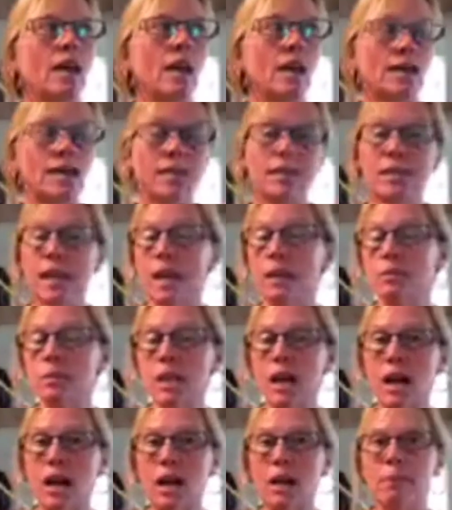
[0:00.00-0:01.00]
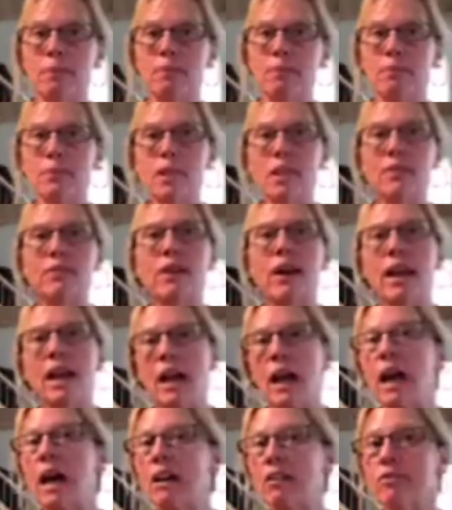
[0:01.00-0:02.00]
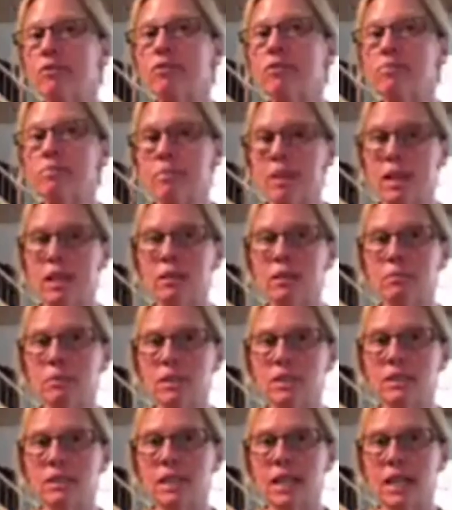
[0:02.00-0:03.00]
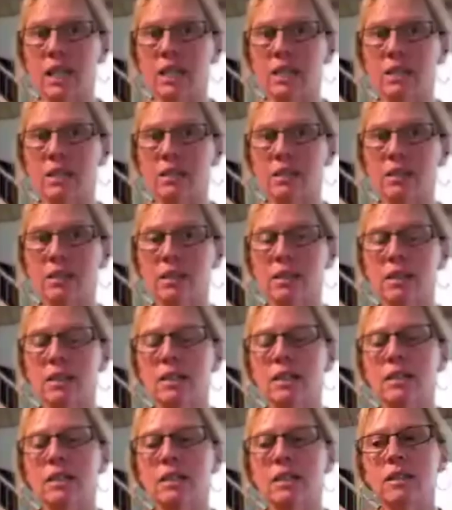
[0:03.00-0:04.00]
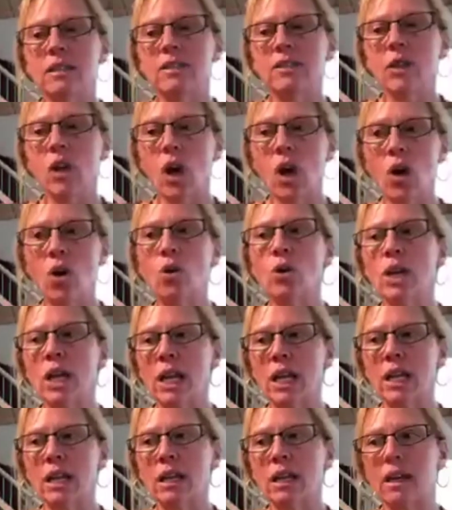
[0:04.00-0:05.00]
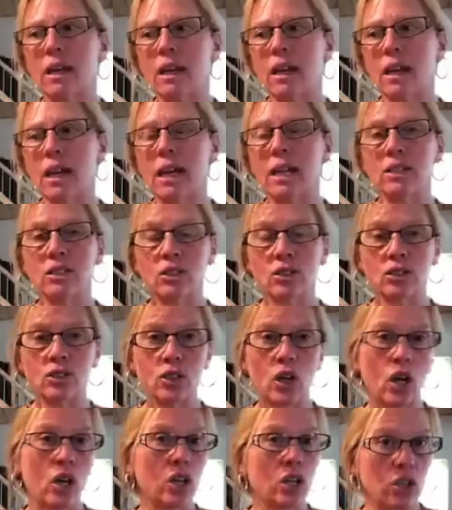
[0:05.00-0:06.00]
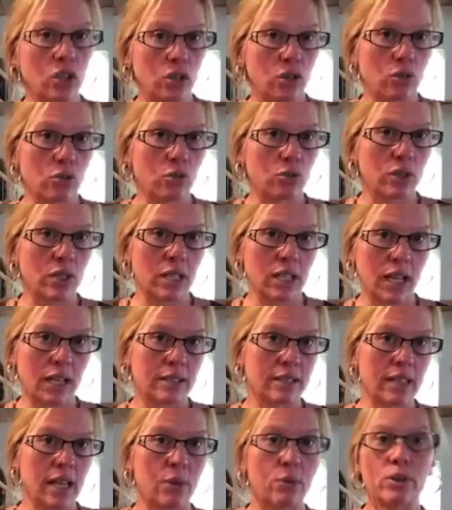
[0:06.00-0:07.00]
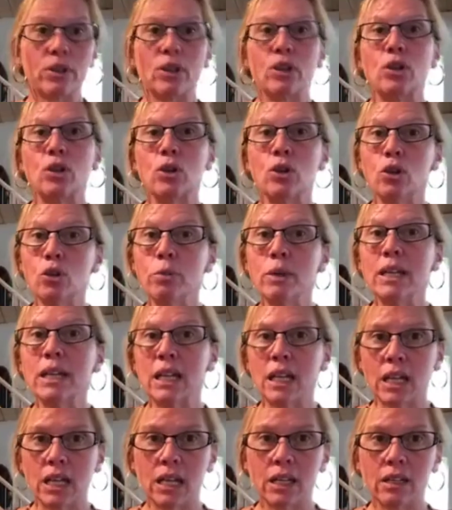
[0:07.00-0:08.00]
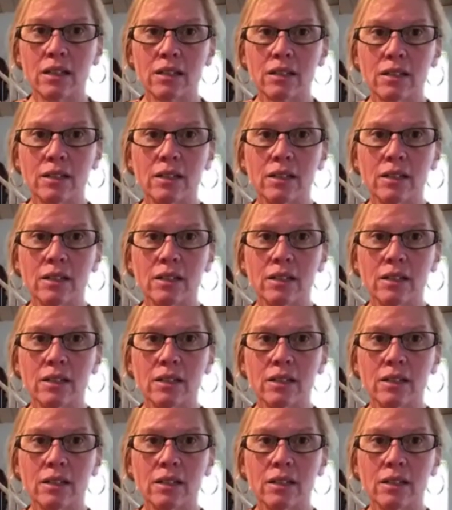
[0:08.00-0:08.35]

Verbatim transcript: And at the same time, if I have made a mistake, to own it and to start anew the next day with a new beginning